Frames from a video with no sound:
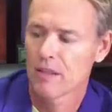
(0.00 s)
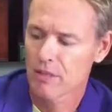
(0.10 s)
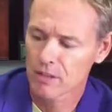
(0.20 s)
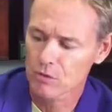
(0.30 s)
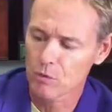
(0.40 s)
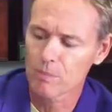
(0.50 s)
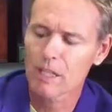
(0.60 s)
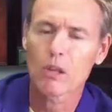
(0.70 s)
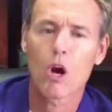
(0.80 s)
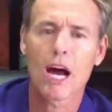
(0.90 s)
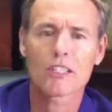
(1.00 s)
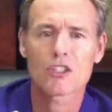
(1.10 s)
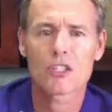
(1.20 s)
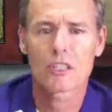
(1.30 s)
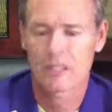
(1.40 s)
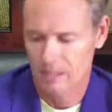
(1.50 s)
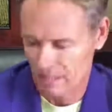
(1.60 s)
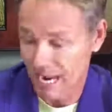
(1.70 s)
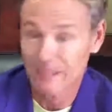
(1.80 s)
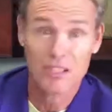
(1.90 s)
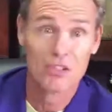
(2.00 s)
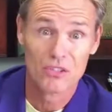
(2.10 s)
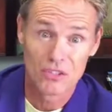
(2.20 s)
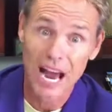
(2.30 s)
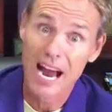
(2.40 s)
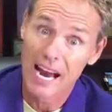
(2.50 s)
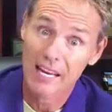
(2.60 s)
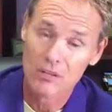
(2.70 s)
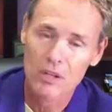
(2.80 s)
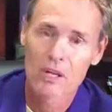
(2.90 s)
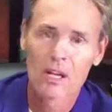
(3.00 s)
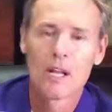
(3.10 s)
This will be launched, not this size,